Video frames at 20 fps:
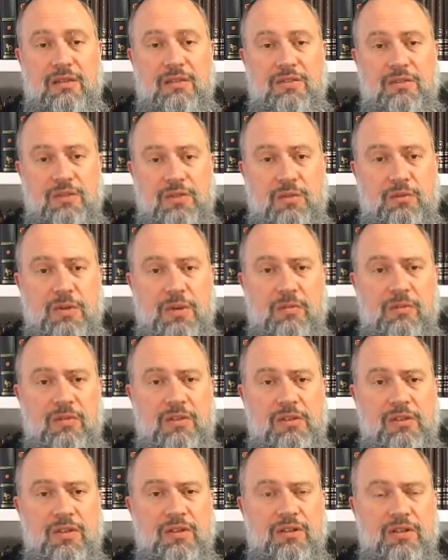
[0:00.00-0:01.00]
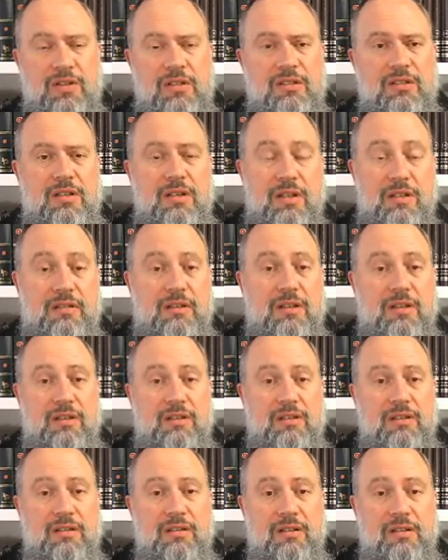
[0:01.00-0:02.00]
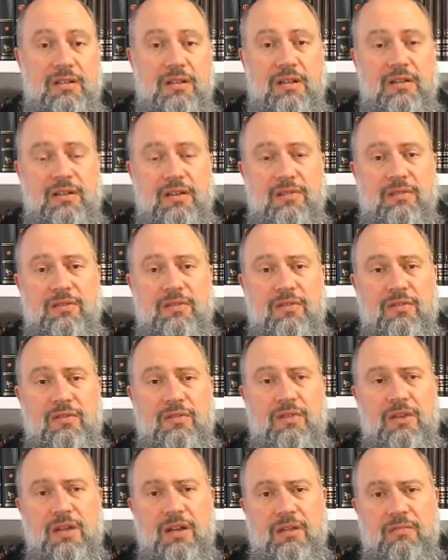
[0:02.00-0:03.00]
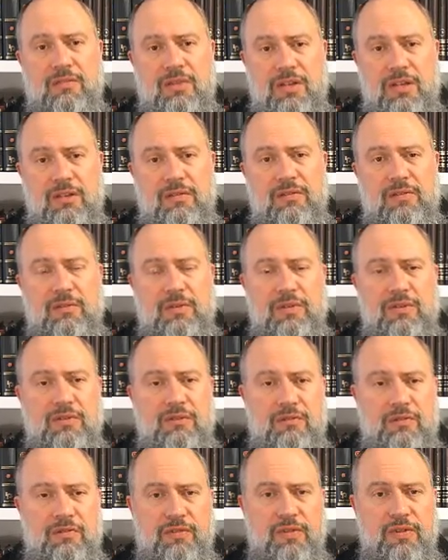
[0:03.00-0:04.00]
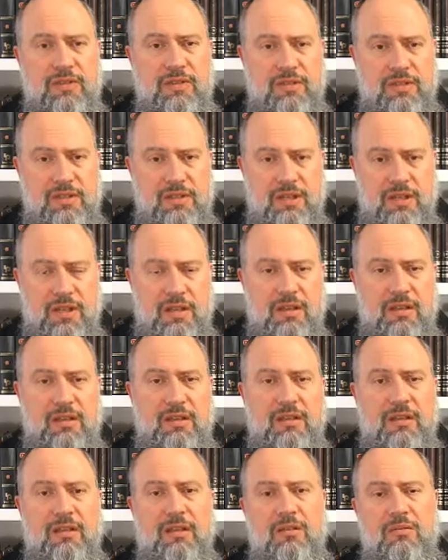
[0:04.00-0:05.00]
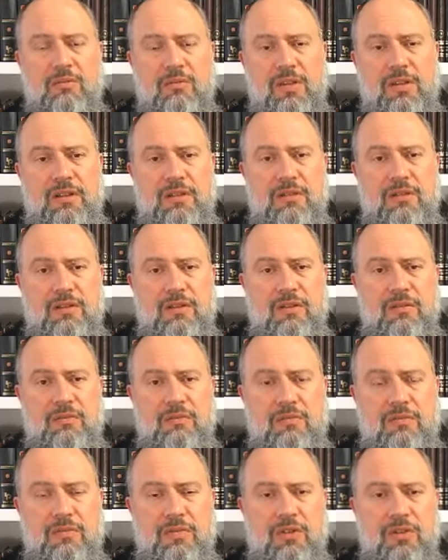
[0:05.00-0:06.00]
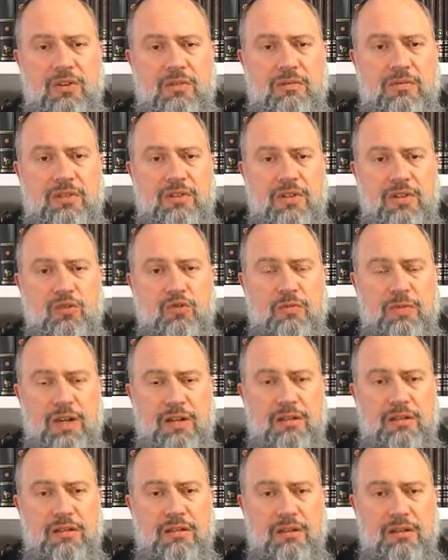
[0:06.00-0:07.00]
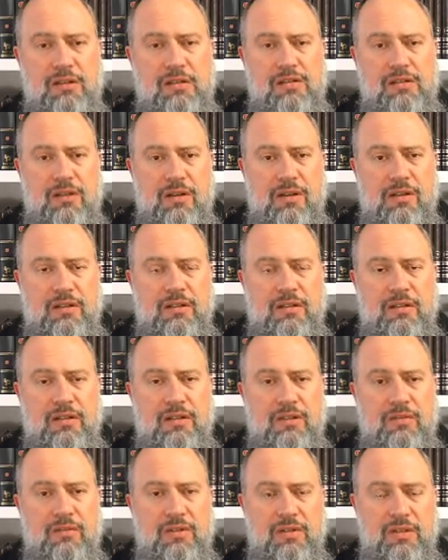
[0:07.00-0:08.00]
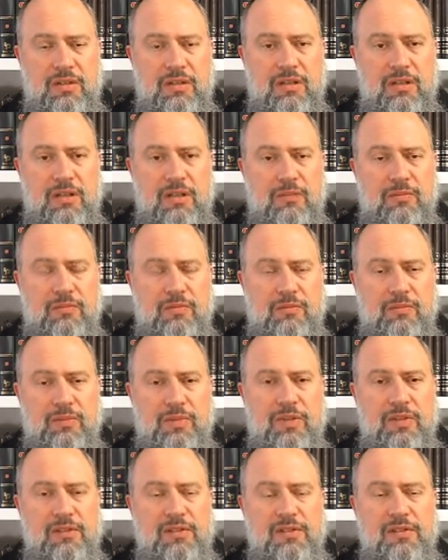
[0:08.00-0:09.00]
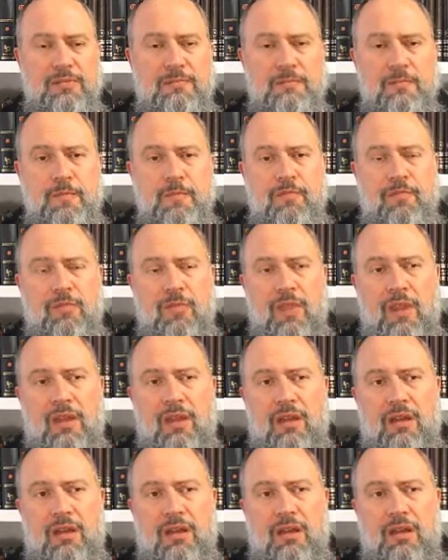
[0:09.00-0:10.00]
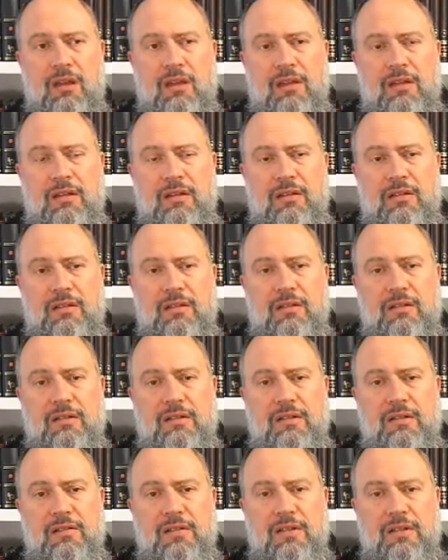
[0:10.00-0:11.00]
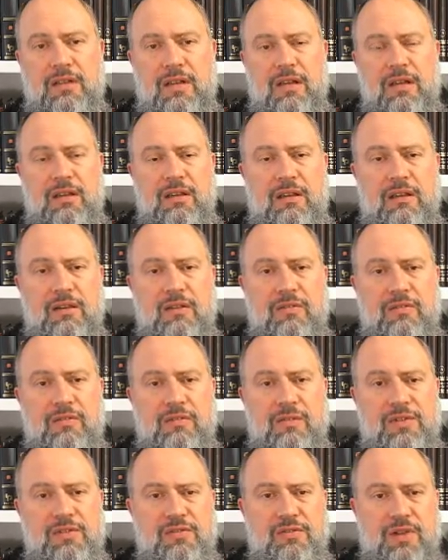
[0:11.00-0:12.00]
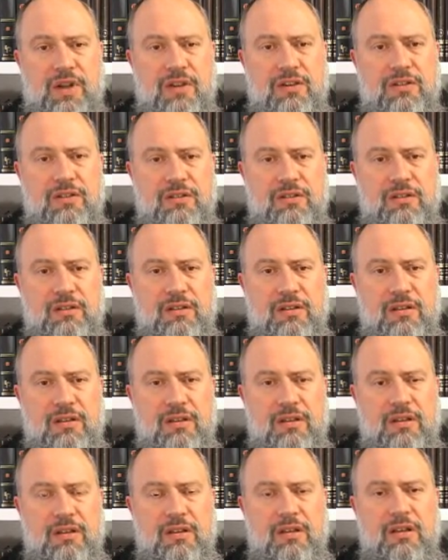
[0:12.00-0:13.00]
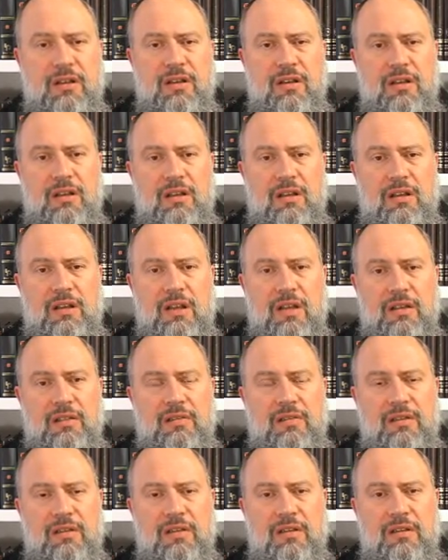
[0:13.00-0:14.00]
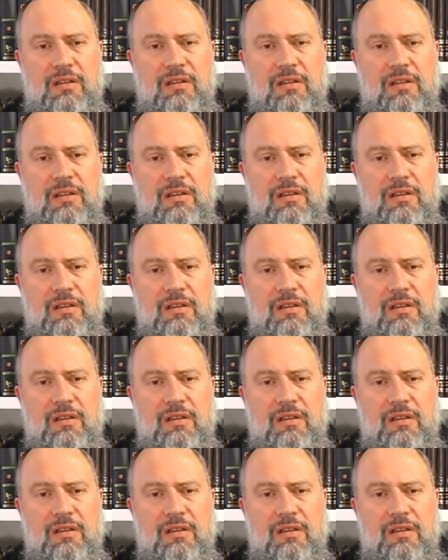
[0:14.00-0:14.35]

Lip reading: The Jewish people is not just another nation, and therefore I believe we should refer to this day by the term Yom Tekumat Israel, which in Hebrew means the day of the resurrection and the